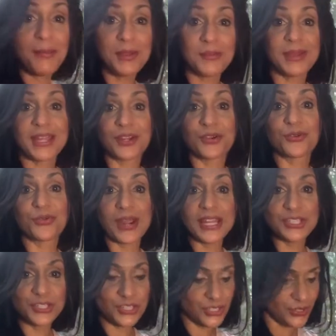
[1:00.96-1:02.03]
gonna make a
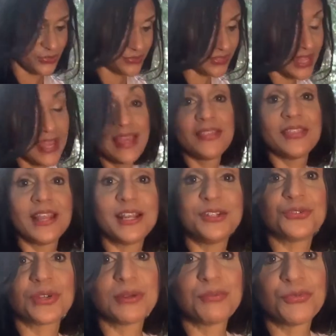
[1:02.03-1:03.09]
great juice that I
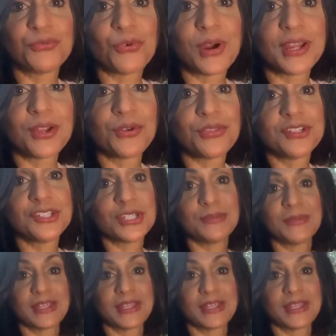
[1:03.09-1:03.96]
drink before I go to the gym that